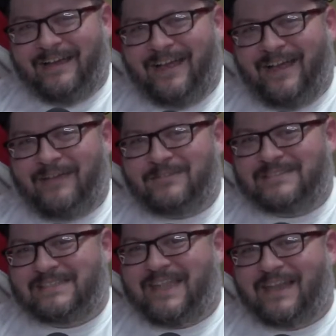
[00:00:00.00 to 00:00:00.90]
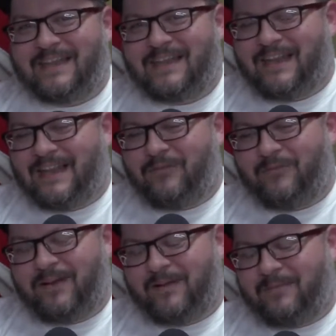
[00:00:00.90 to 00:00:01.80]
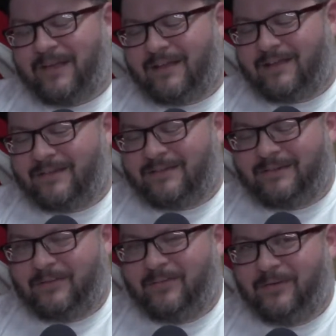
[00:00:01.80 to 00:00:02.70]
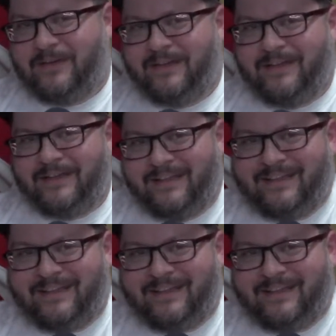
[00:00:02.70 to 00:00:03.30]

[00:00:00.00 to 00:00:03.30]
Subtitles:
he was giggling kind of funny. I'm like, oh boy.